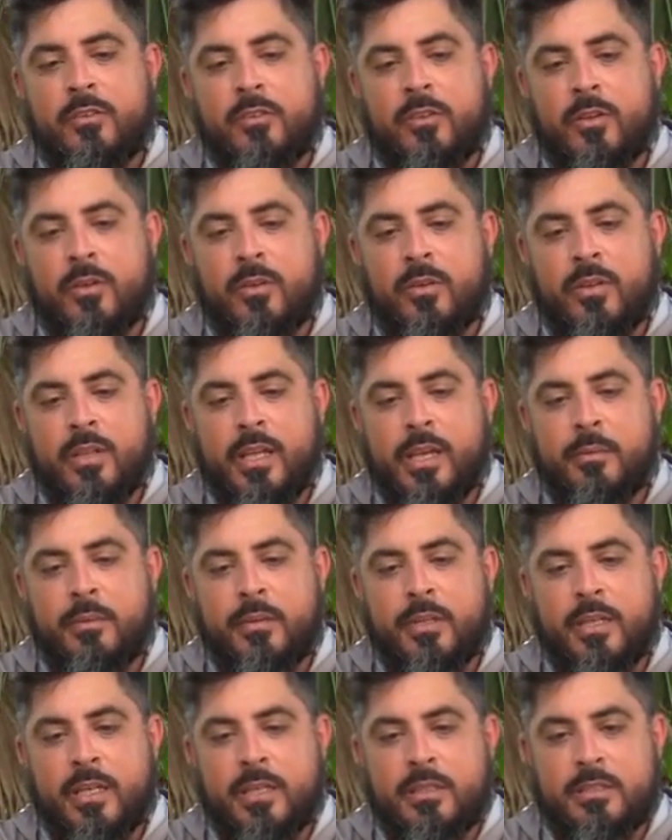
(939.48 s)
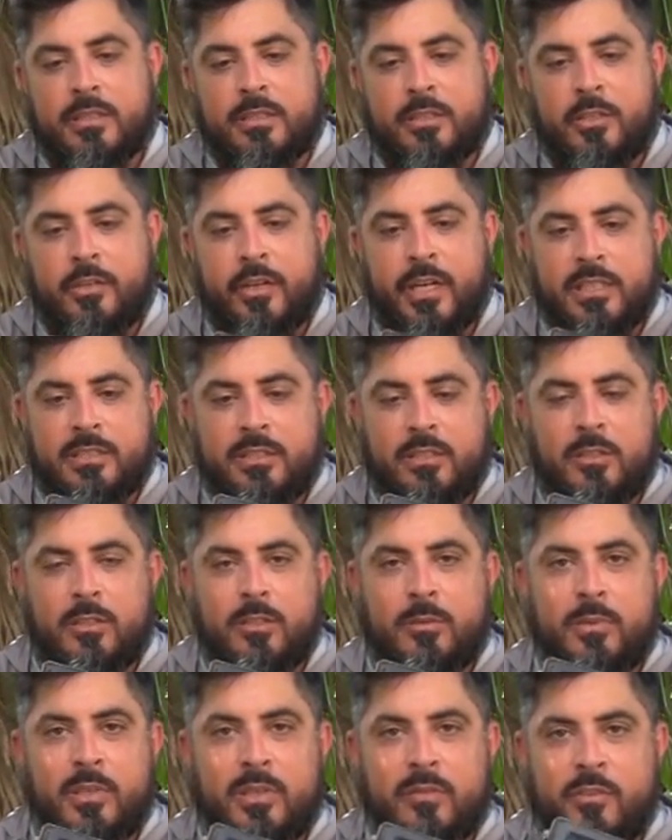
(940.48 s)
So that creates a
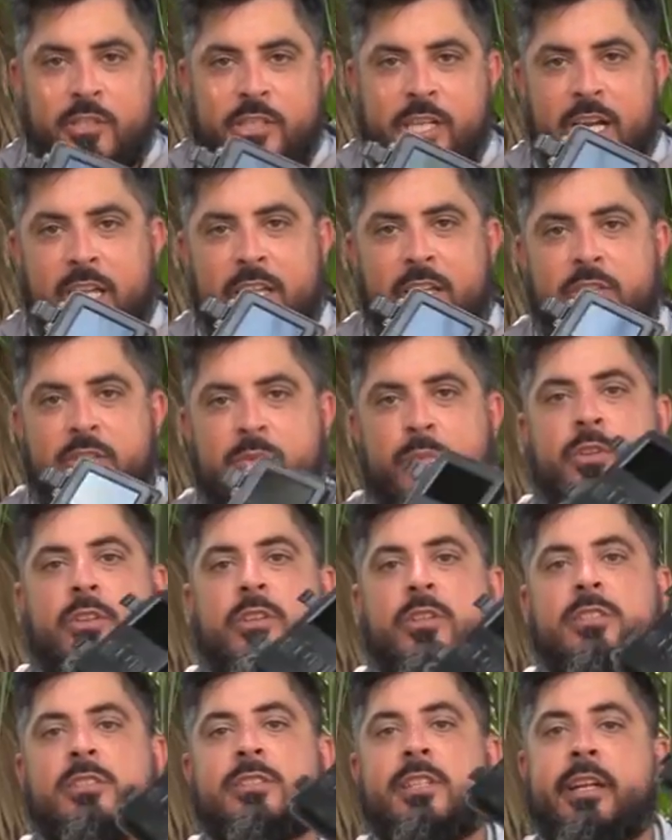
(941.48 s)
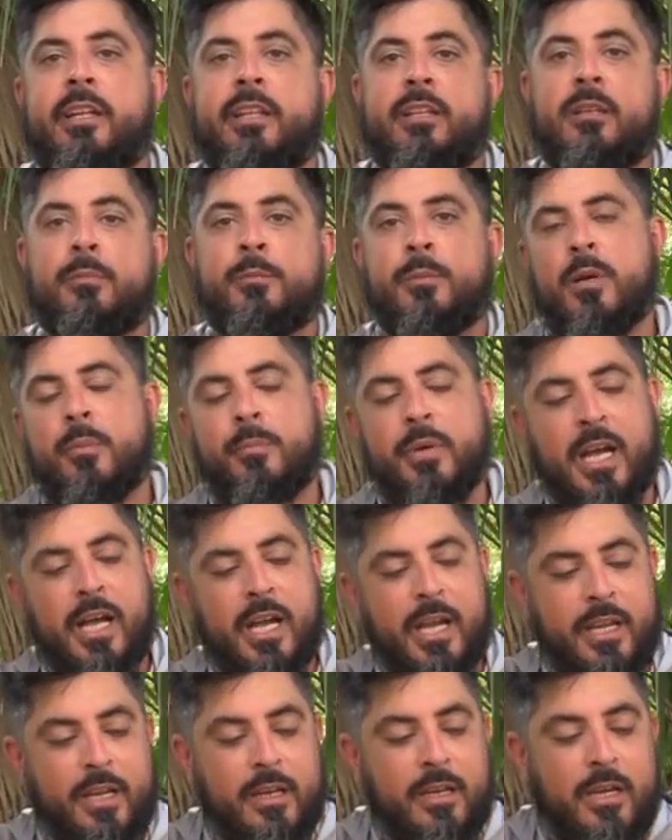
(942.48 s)
little bit of a challenge when you're setting them up
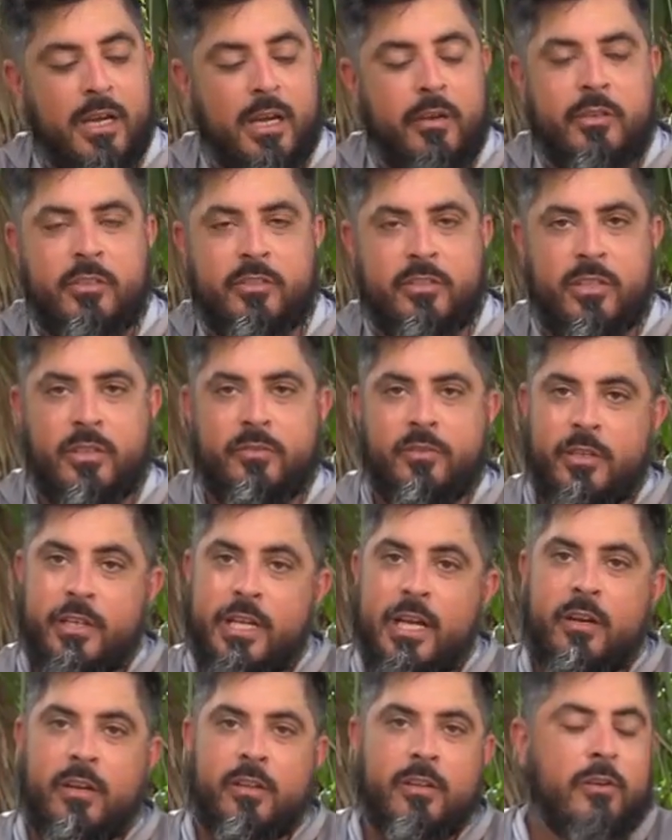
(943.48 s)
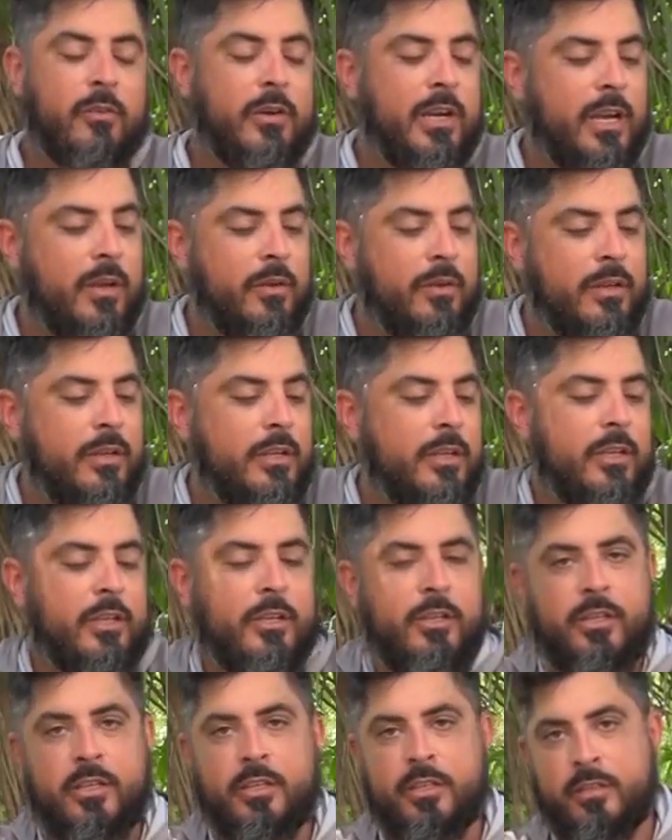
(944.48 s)
high. Obviously, if you're down on the ground,
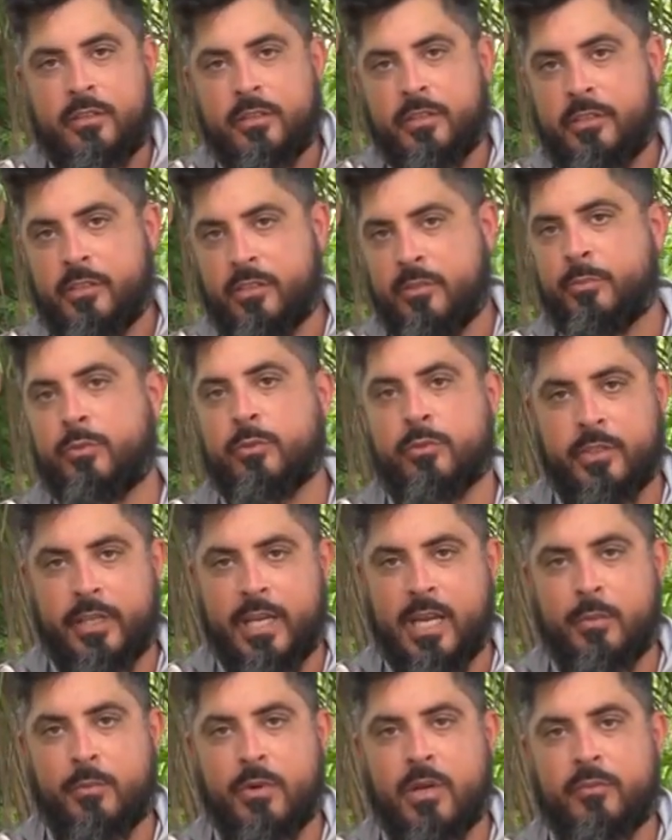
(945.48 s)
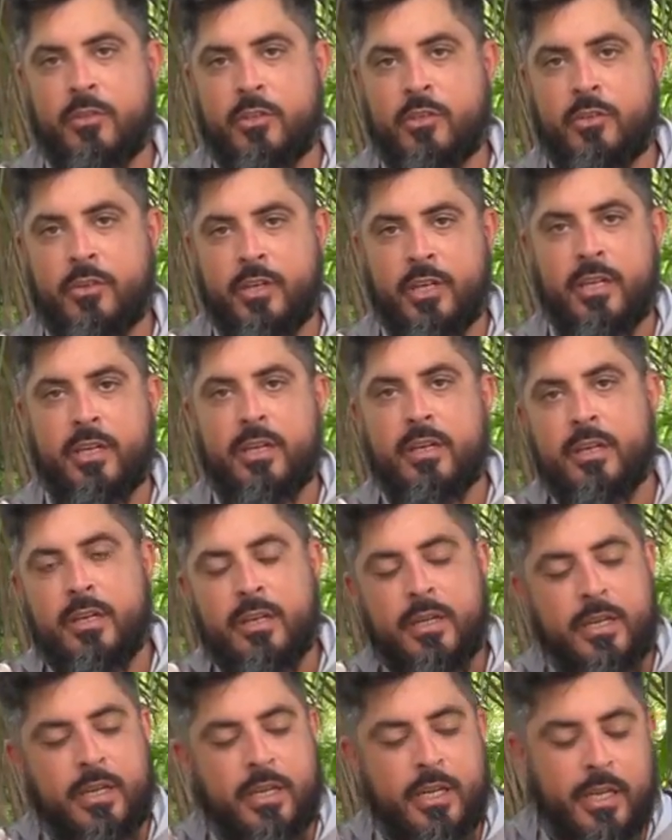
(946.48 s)
you can literally just pull the camera off the tree
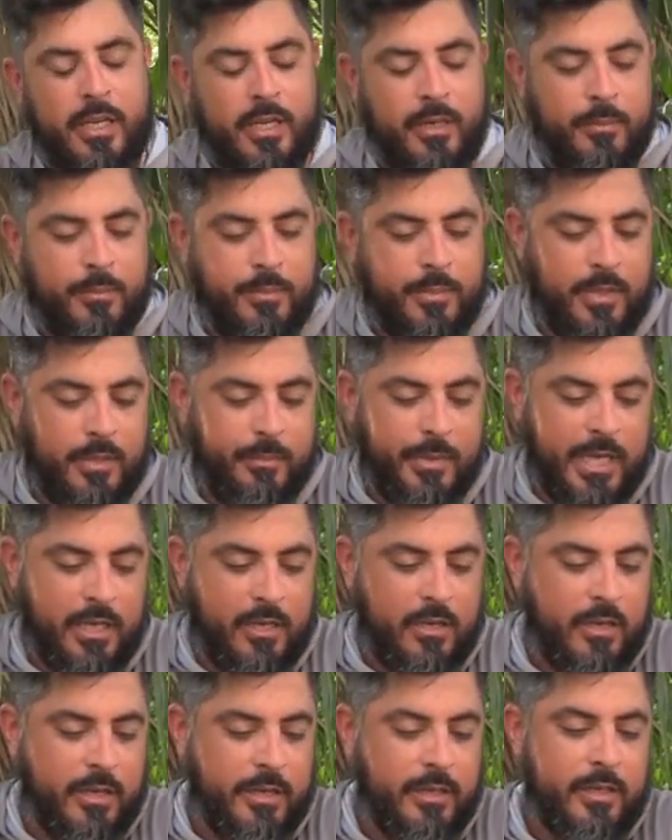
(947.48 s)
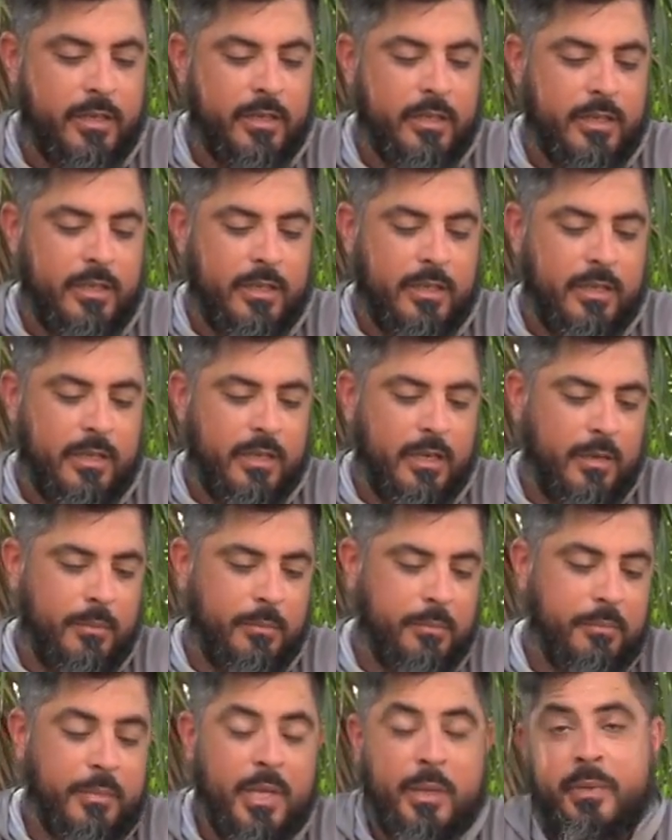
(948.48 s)
and put it back on.
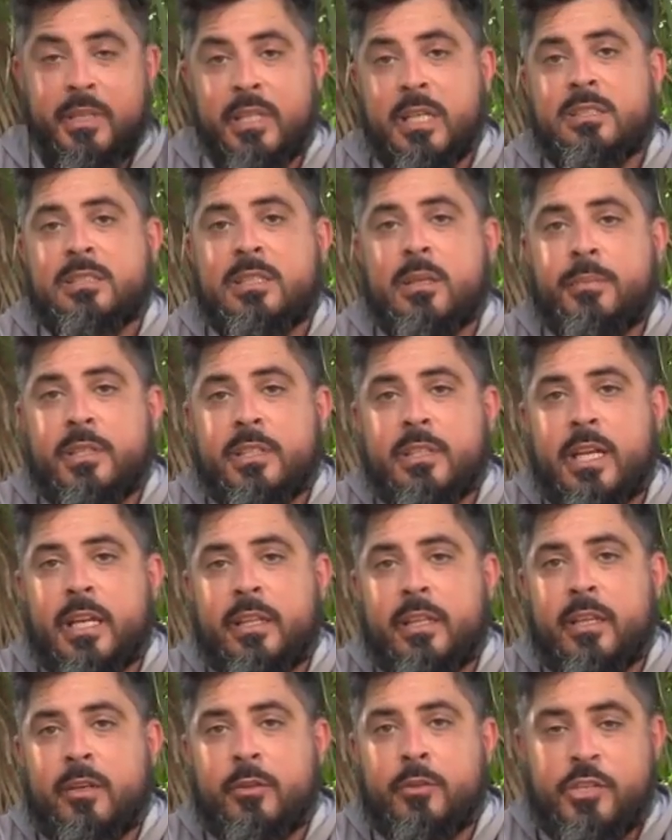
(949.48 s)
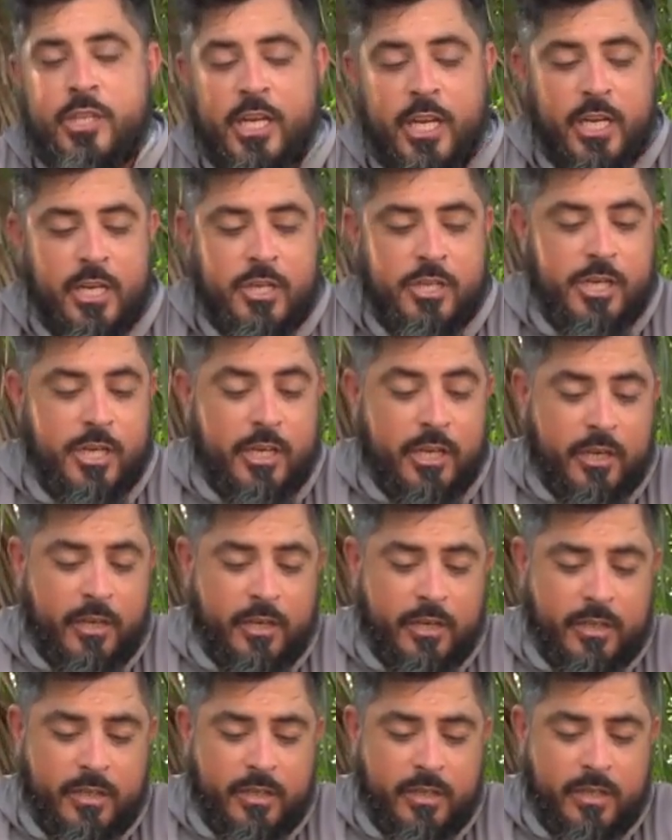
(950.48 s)
Maybe that's something that they'll change
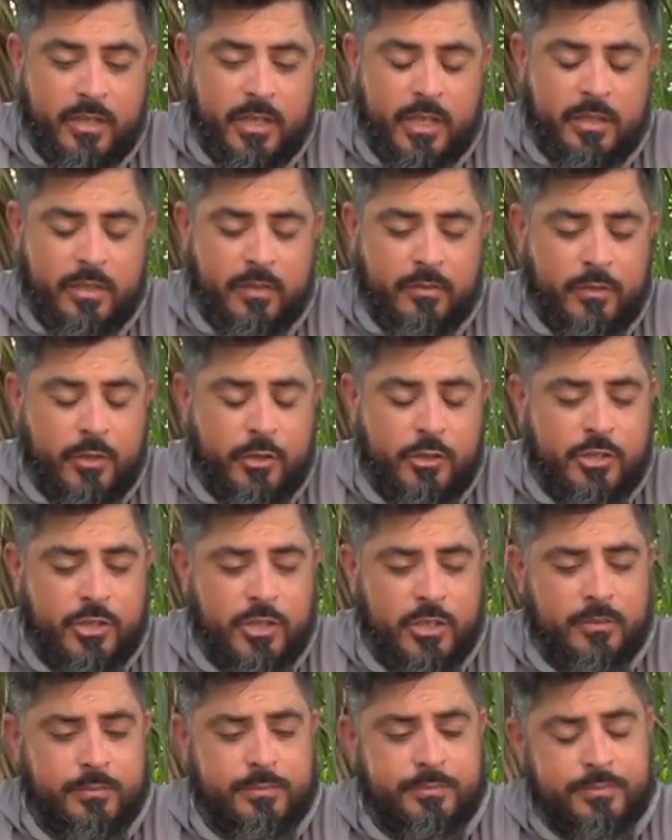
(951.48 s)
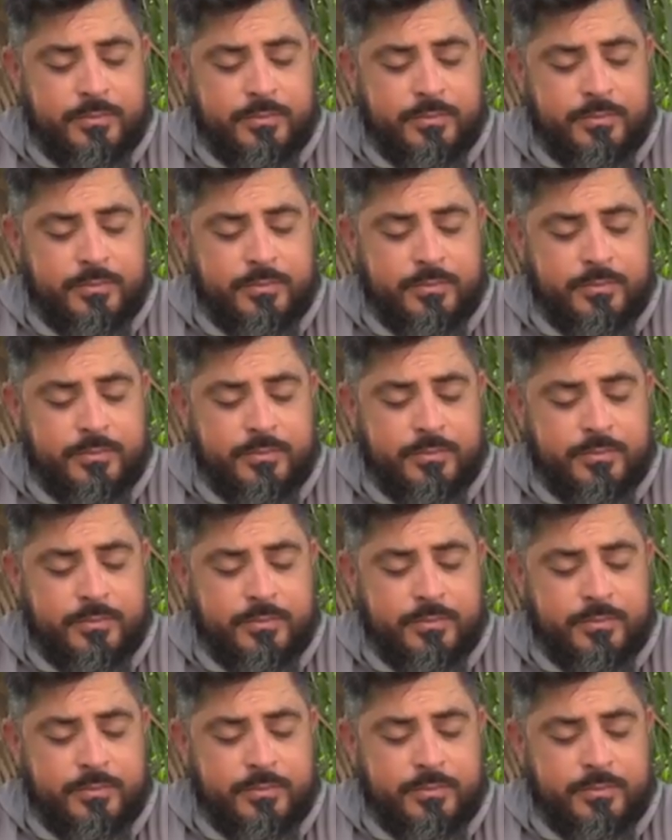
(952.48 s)
here in the future.